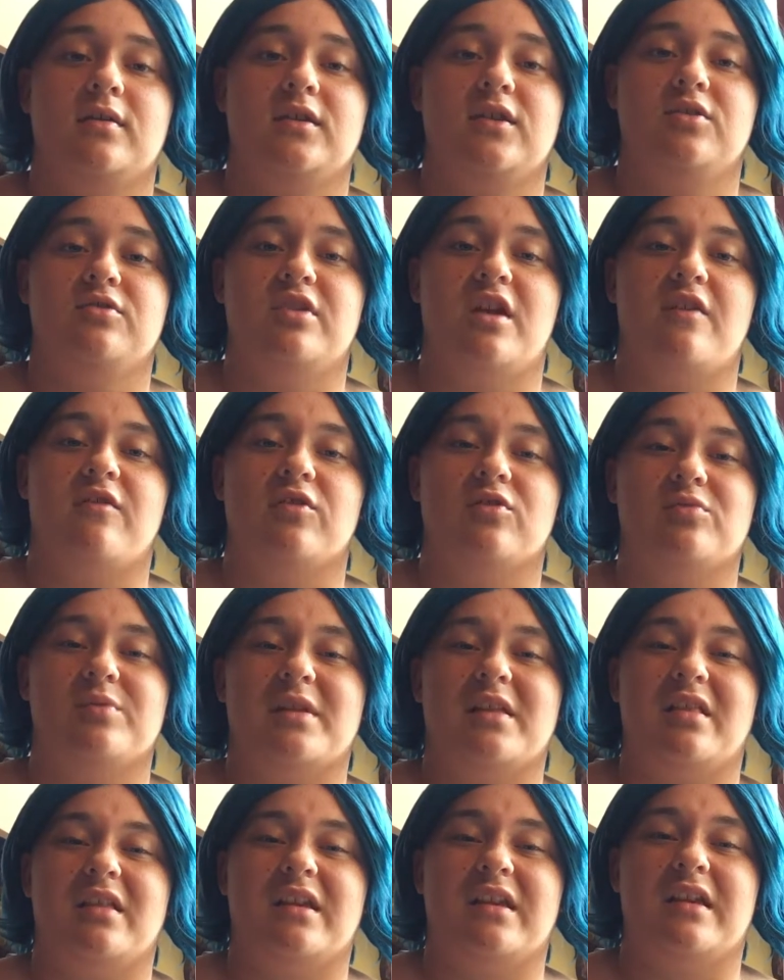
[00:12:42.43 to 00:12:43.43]
You never
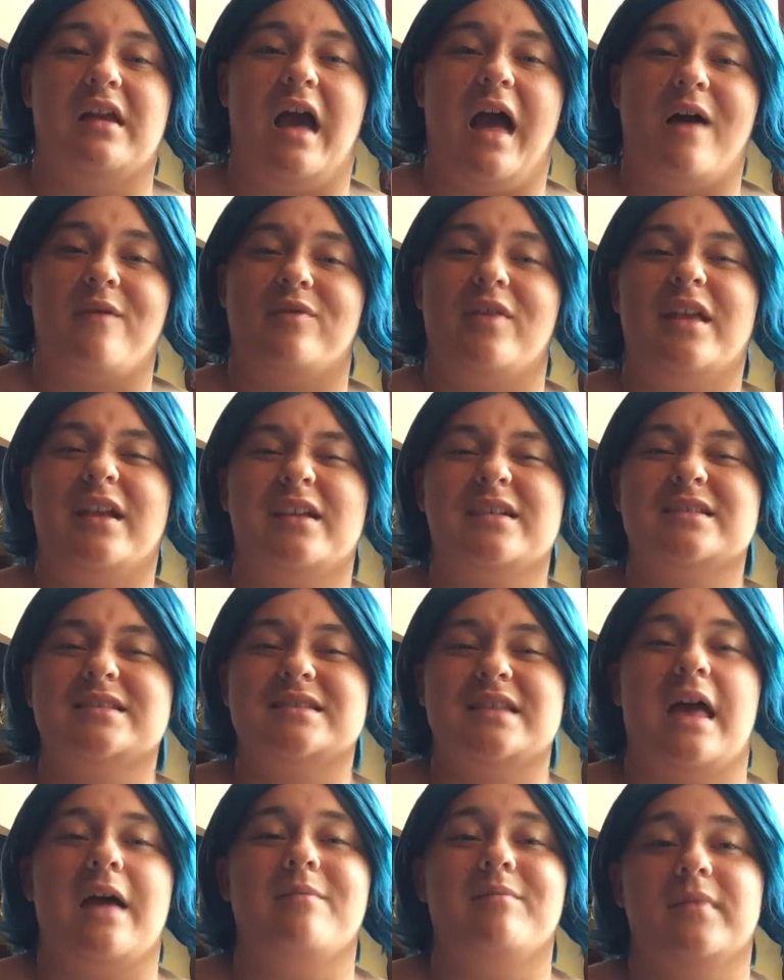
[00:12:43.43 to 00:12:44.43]
really have like a
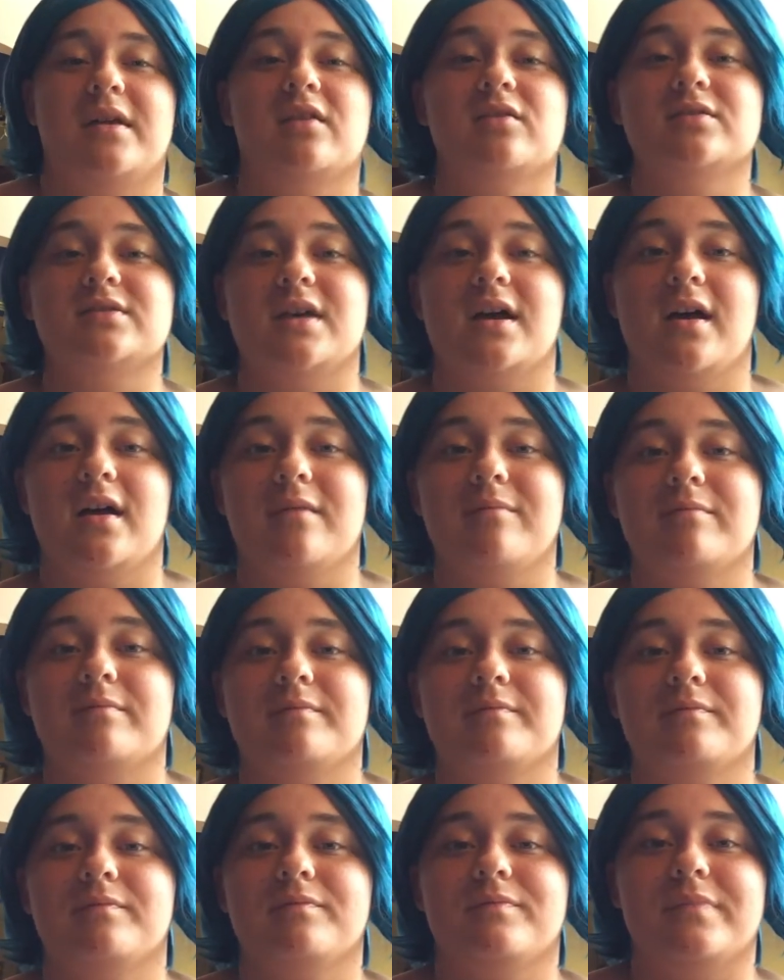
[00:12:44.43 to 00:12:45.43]
set meal
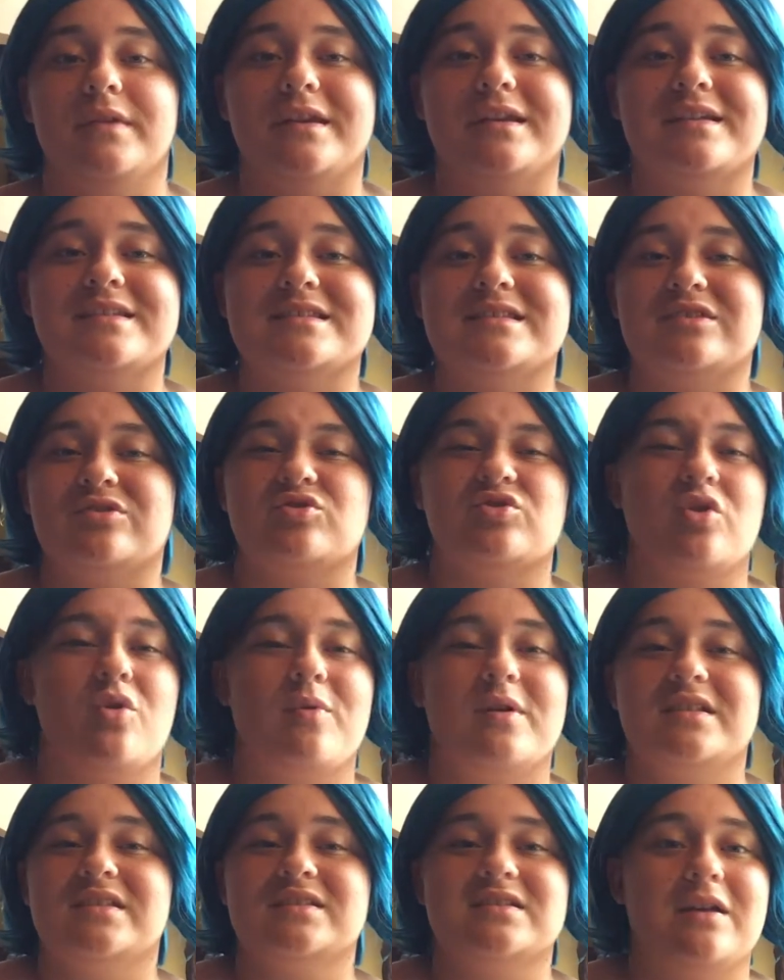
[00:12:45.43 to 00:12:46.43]
time, because there's
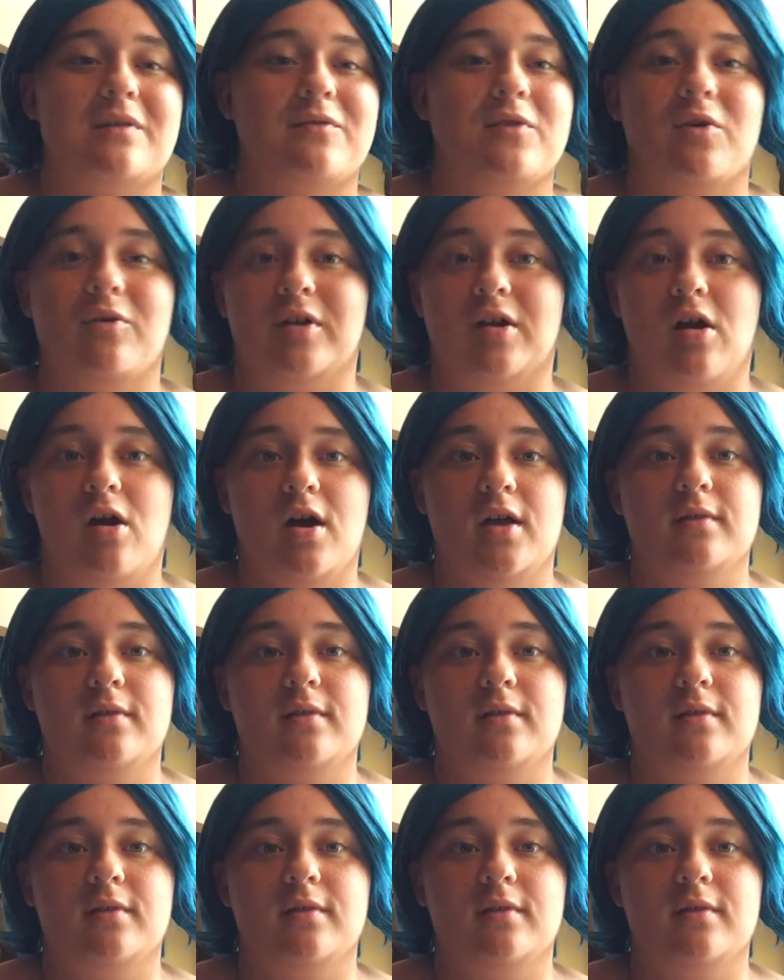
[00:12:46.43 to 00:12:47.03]
always stuff going